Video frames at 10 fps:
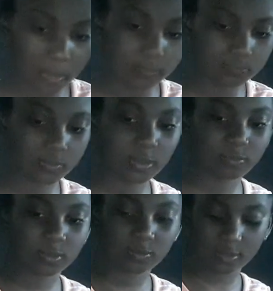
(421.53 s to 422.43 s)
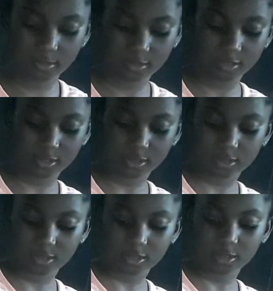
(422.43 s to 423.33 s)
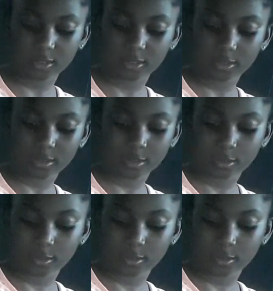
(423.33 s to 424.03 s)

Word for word: Where's my blue cheese? I took it.